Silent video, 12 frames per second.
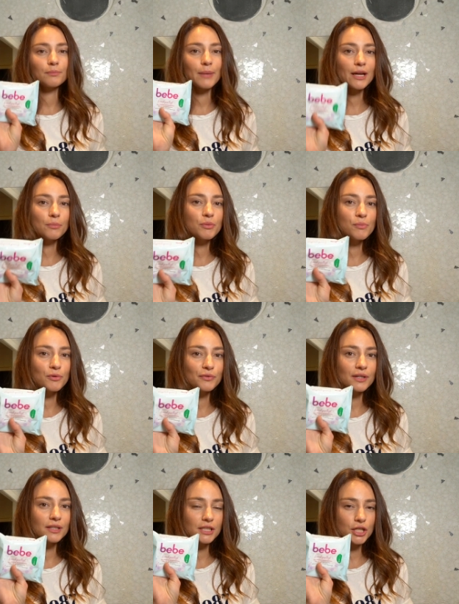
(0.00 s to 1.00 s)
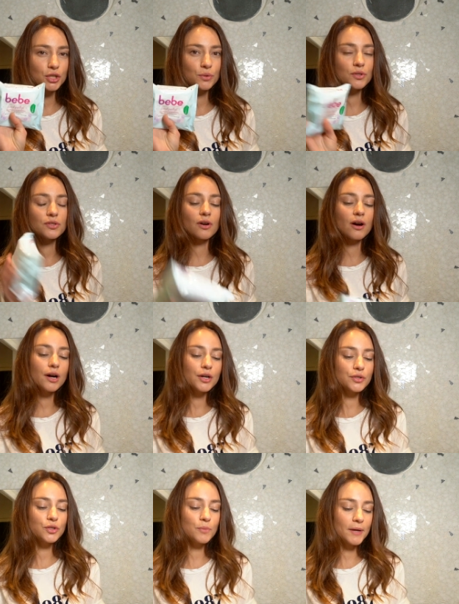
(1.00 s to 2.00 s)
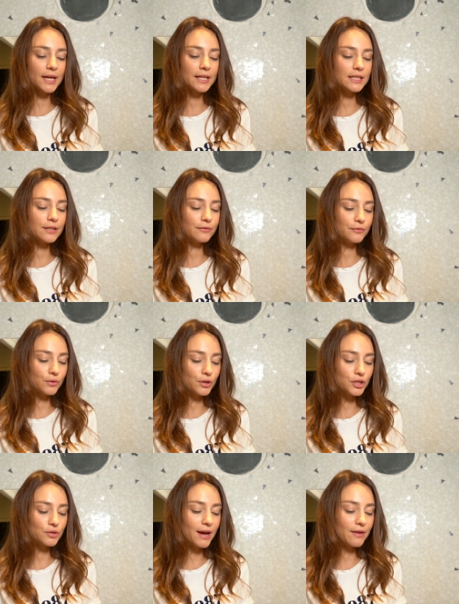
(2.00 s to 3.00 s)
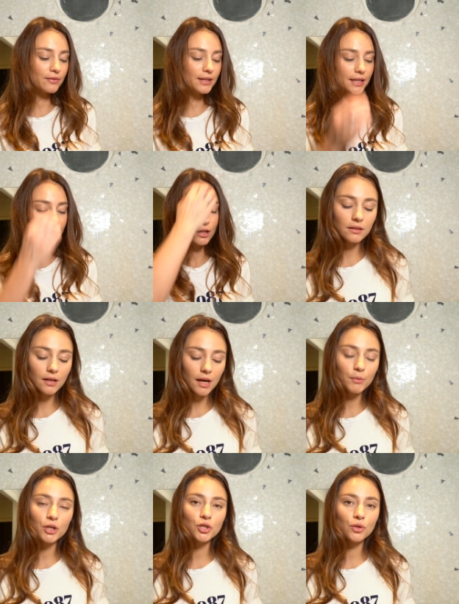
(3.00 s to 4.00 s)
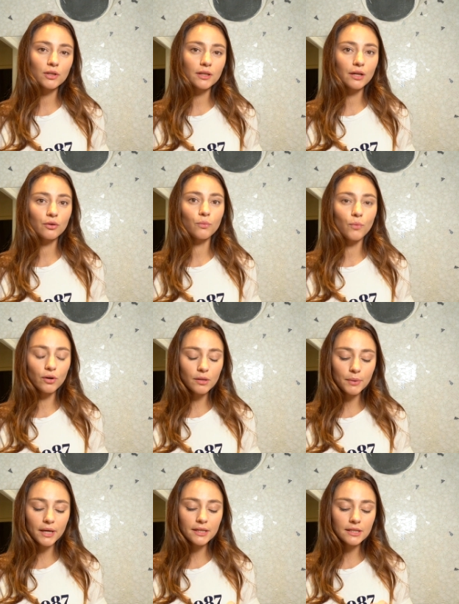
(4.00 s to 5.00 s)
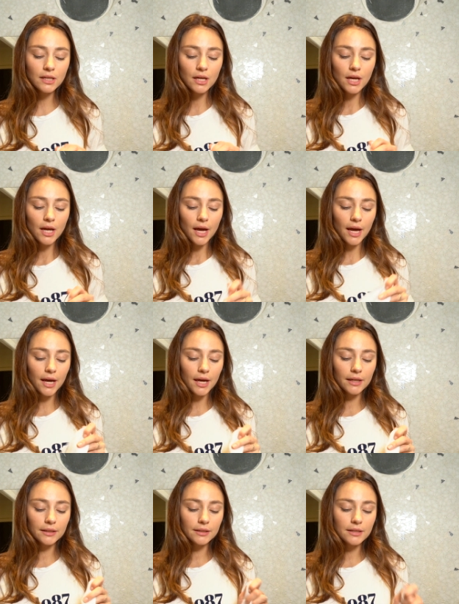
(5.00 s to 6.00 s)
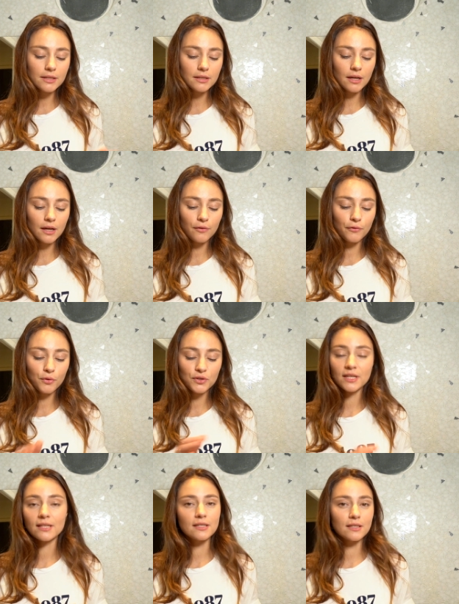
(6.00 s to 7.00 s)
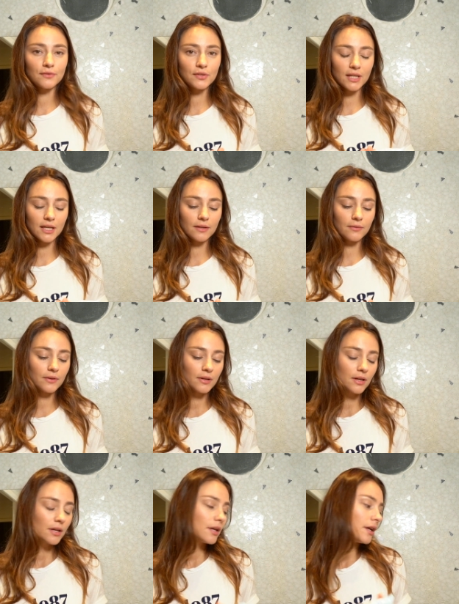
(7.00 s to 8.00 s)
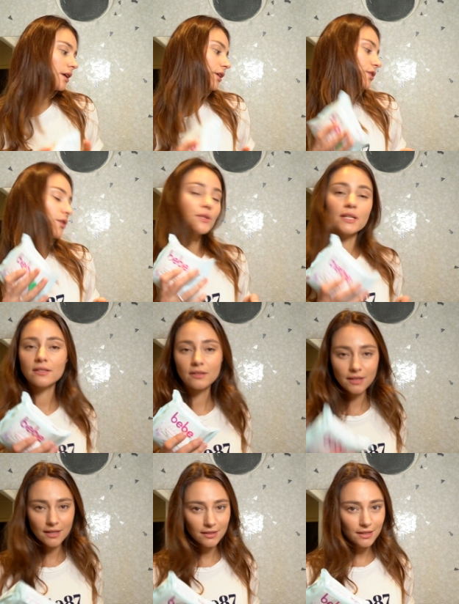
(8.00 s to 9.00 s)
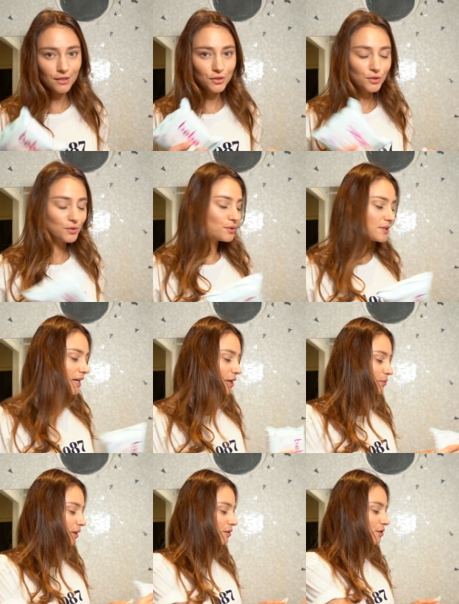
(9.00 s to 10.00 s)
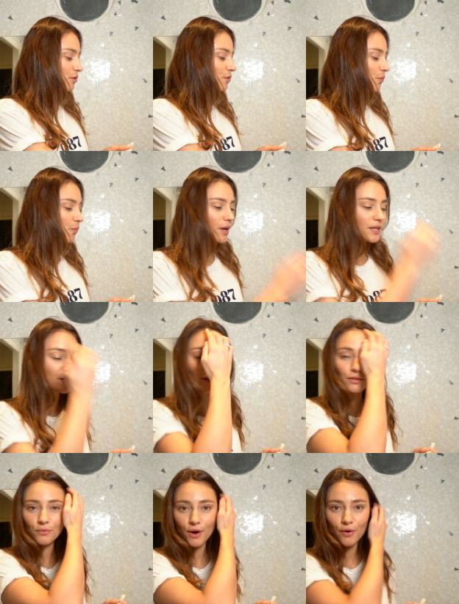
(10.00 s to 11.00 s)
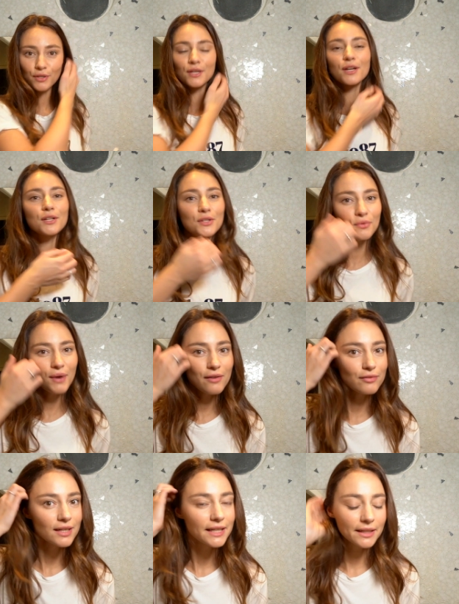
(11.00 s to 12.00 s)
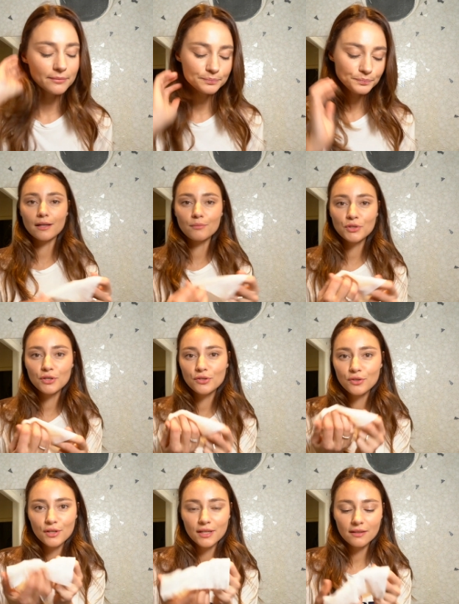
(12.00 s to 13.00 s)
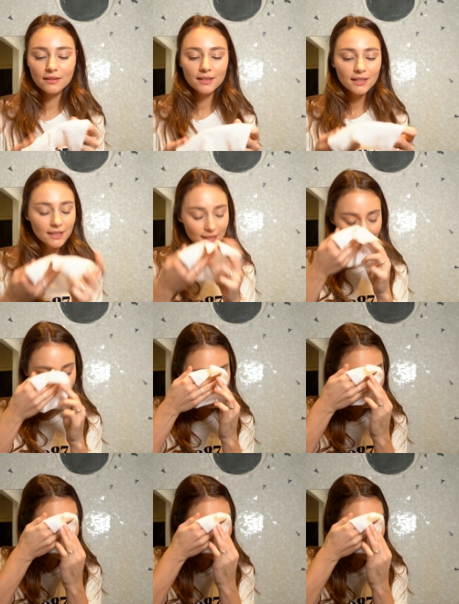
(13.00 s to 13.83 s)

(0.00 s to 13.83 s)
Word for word: Makeup remover tissues are super handy for traveling. I make sure that they're on water base and for sensitive skin. So these are easy to take with you when you're on the road traveling. And I'm just gonna clean